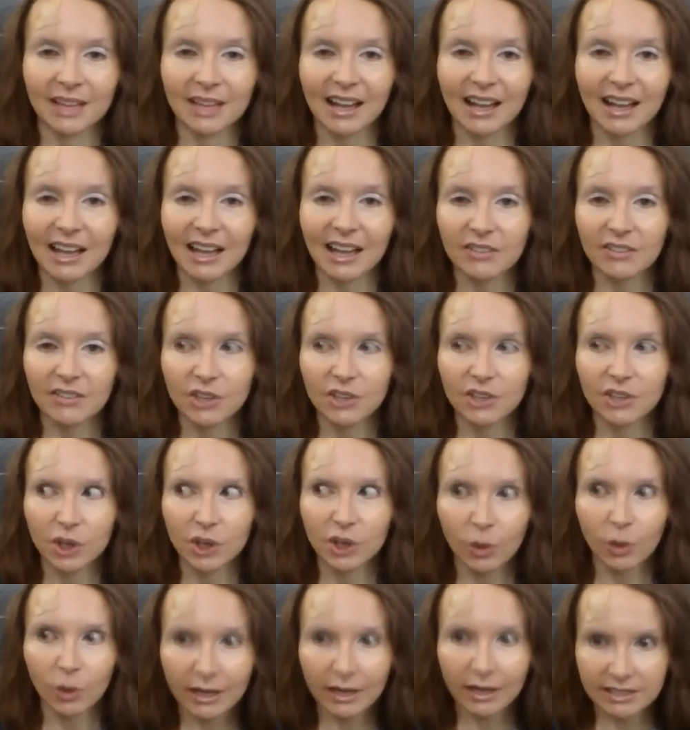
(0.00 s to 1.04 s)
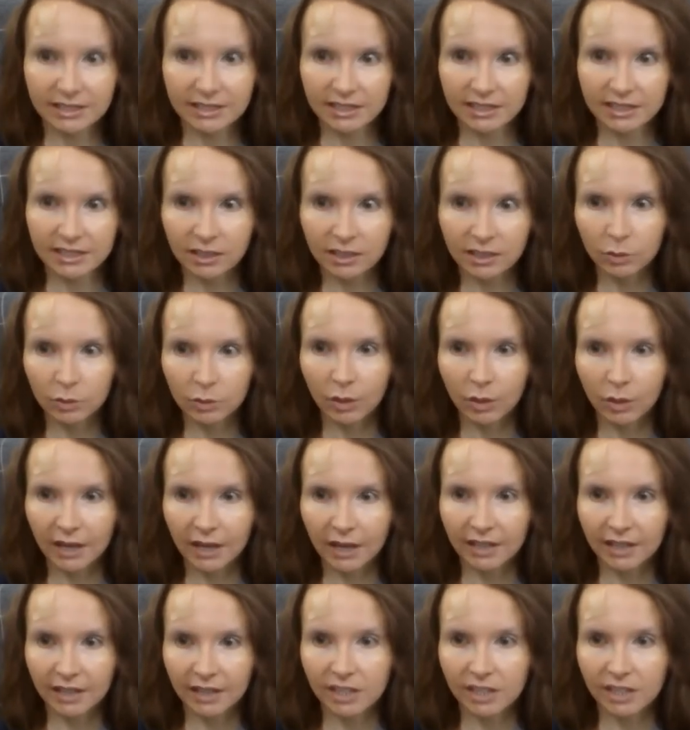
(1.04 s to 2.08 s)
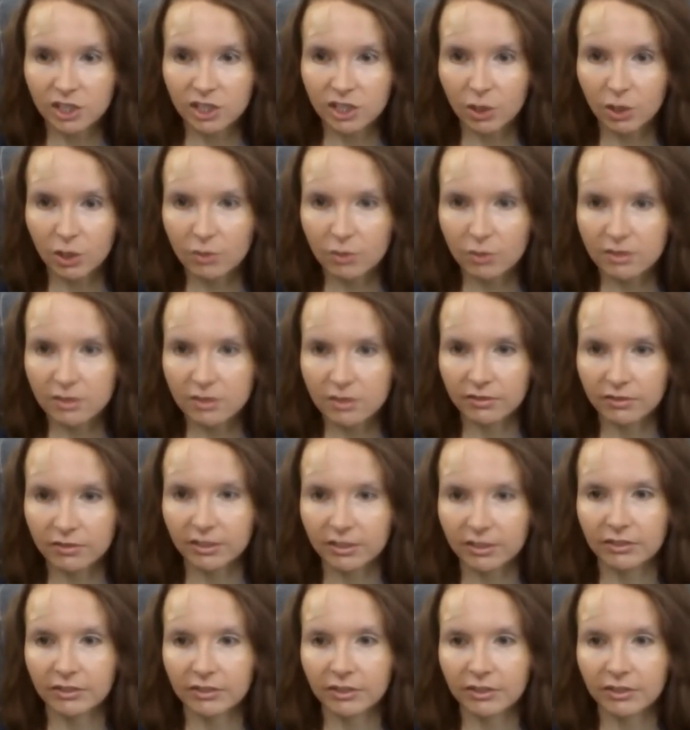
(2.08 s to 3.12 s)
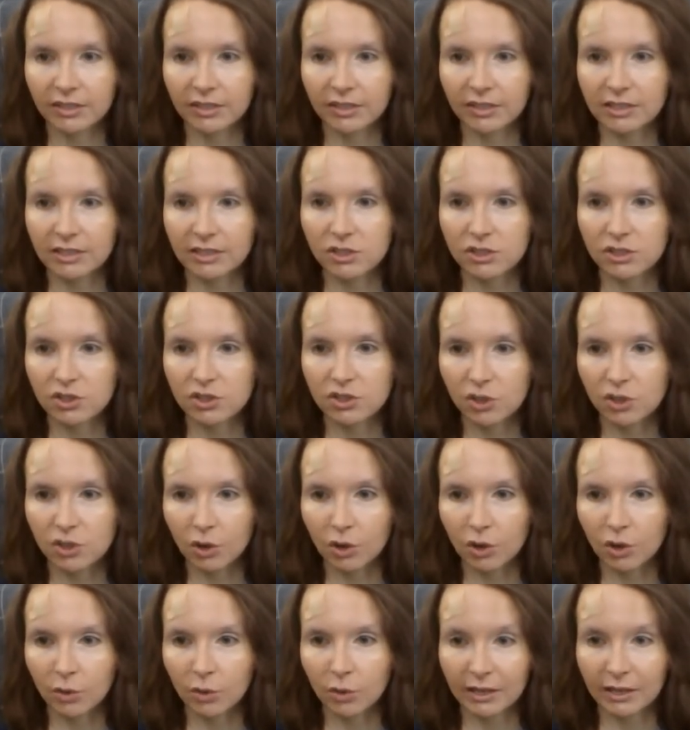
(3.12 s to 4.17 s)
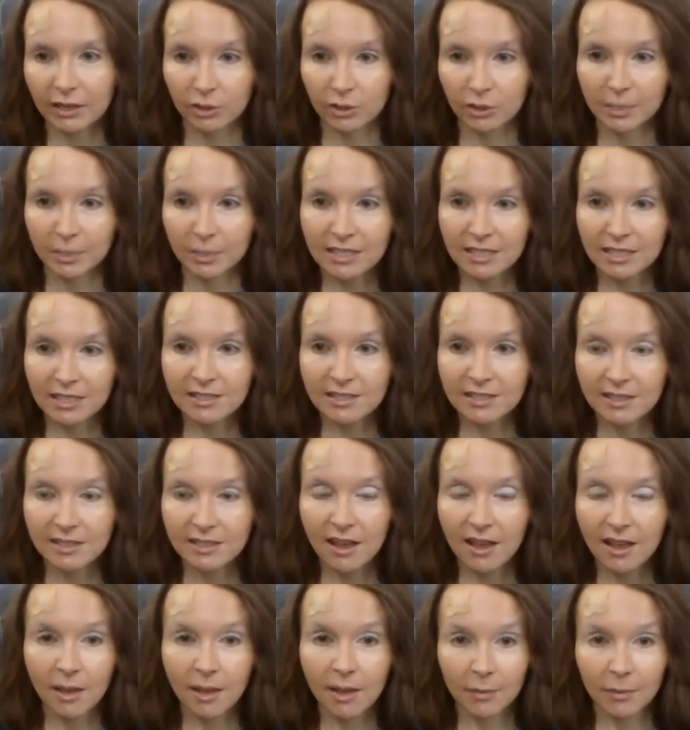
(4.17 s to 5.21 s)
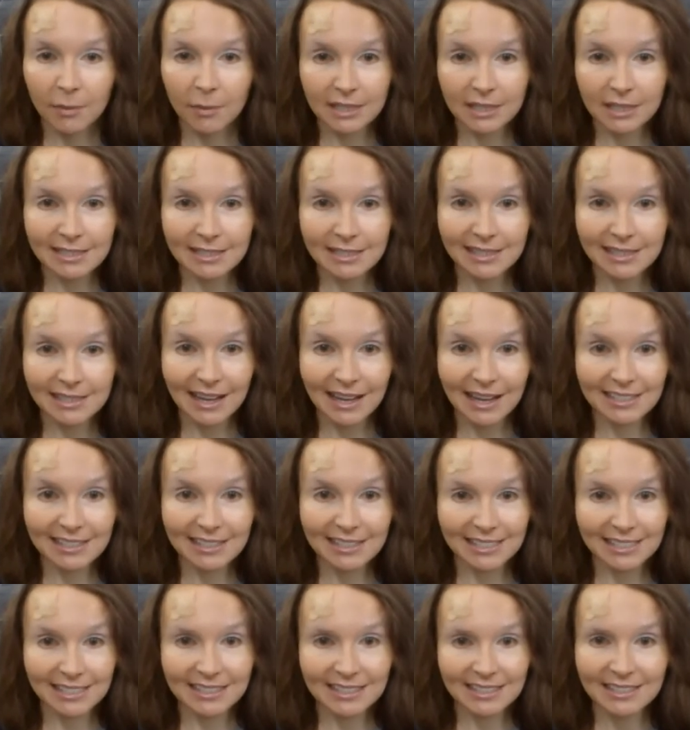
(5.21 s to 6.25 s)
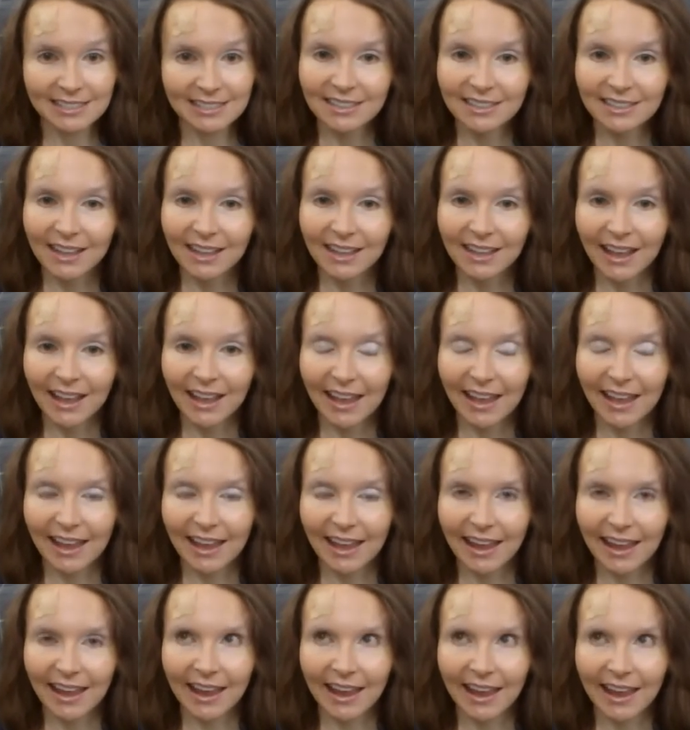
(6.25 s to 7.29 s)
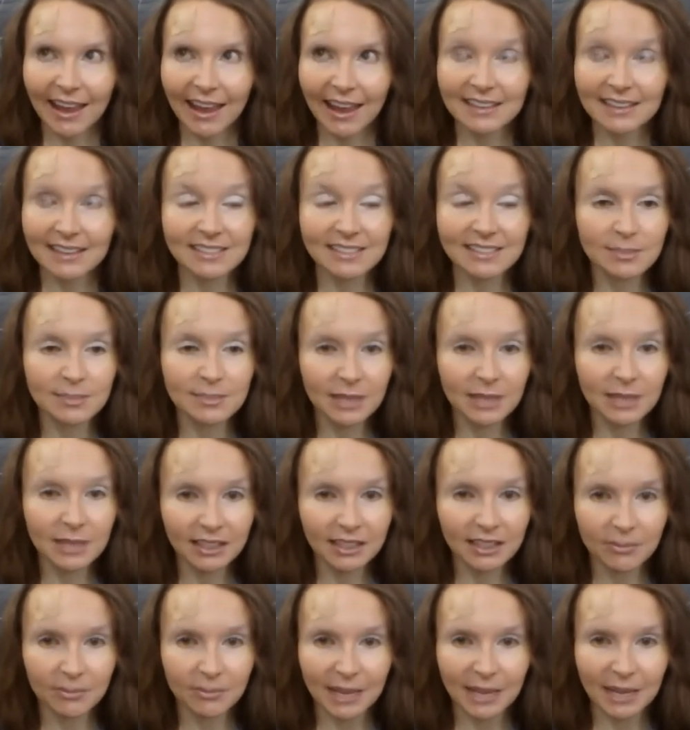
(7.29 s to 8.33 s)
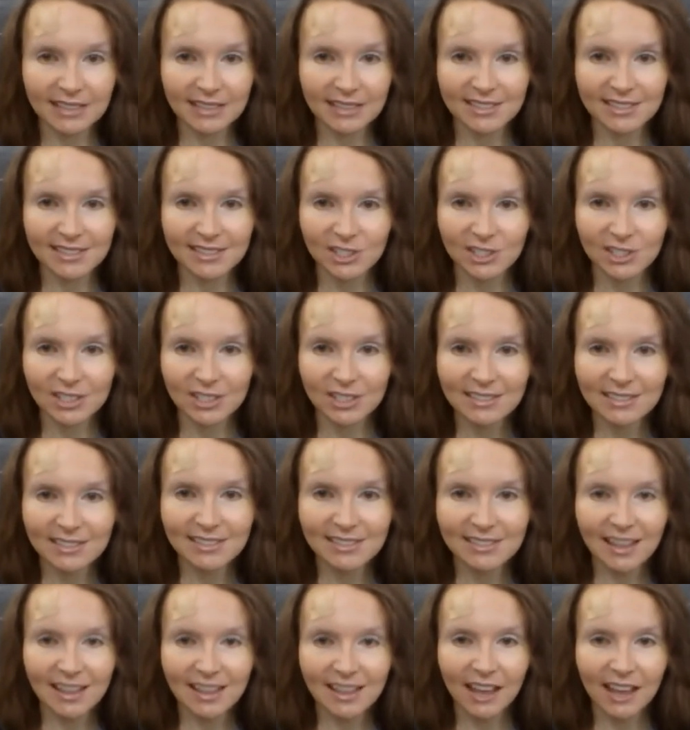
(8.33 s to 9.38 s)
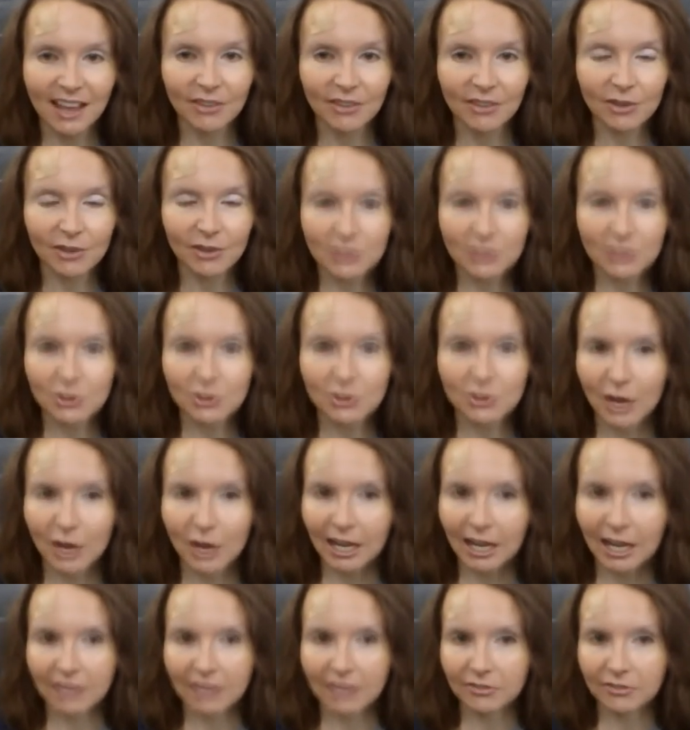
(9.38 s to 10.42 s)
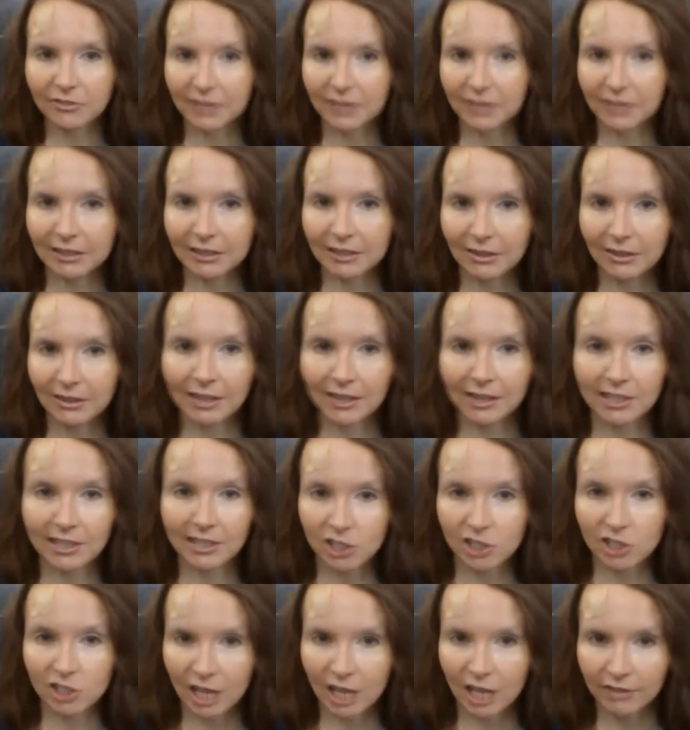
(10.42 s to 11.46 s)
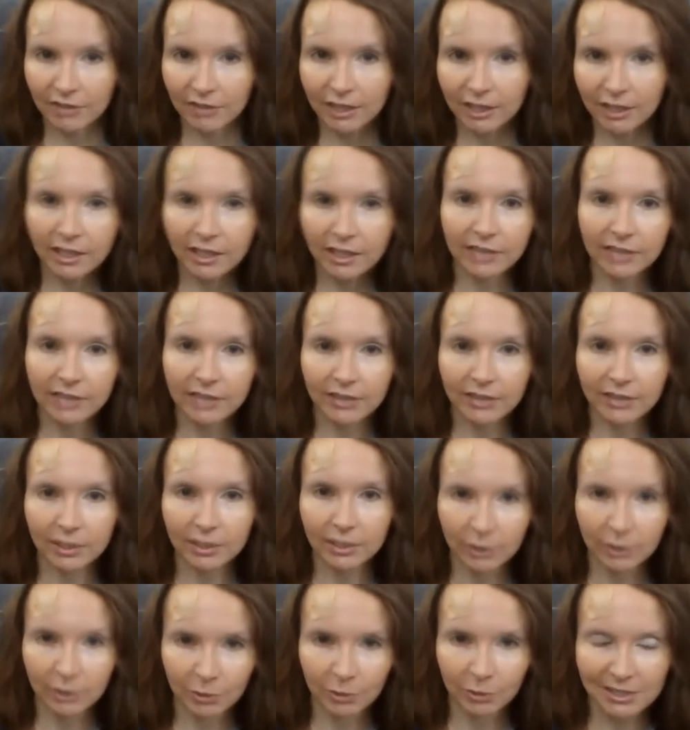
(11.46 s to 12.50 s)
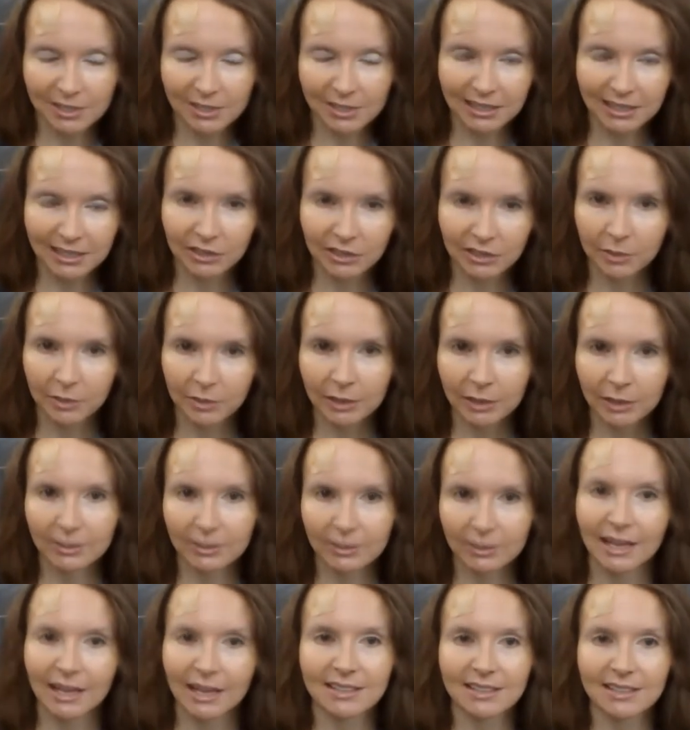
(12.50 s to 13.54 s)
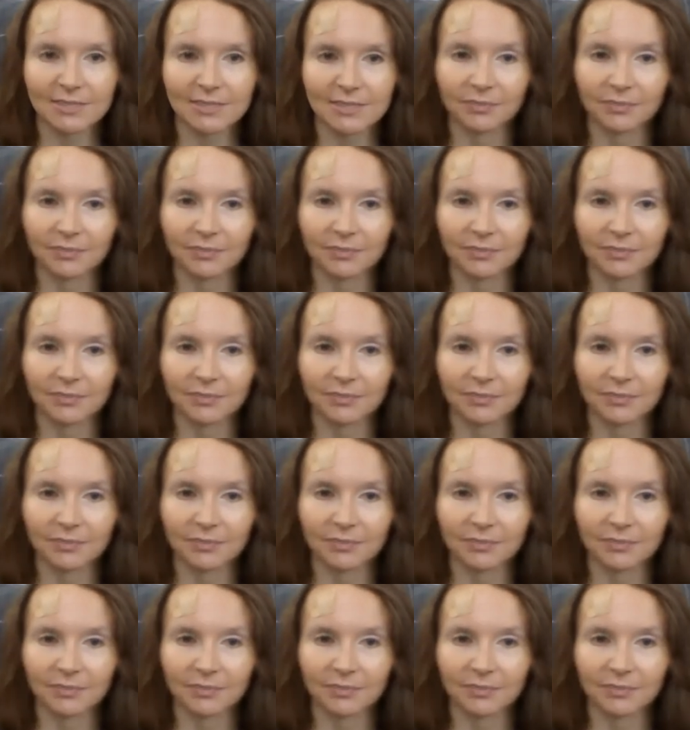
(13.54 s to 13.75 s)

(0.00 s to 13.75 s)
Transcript: I have no idea why I chose a flavor that is so hit or miss, but I did. And speaking of bad decisions, I've also tried vanilla Kachava, if anyone wants to hear about that.